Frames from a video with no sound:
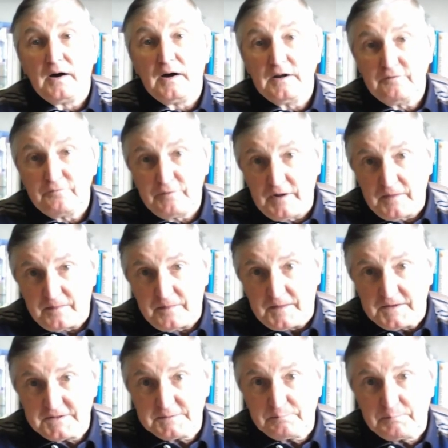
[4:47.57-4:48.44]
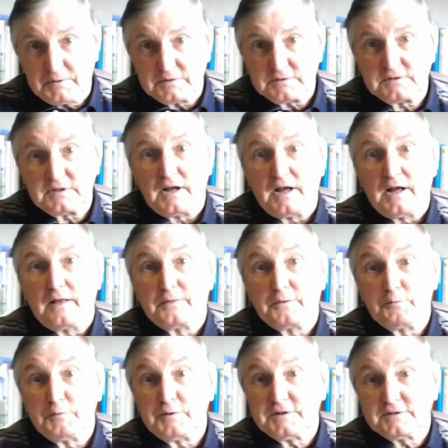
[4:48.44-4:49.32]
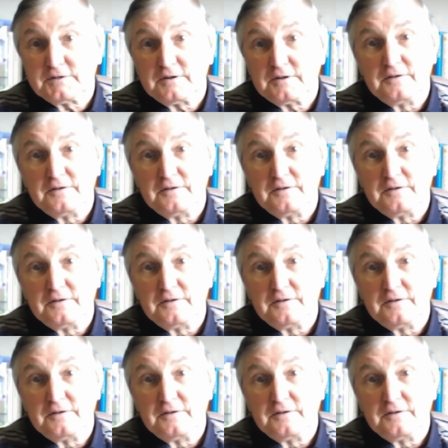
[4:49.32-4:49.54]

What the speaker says: I have read this, but at the risk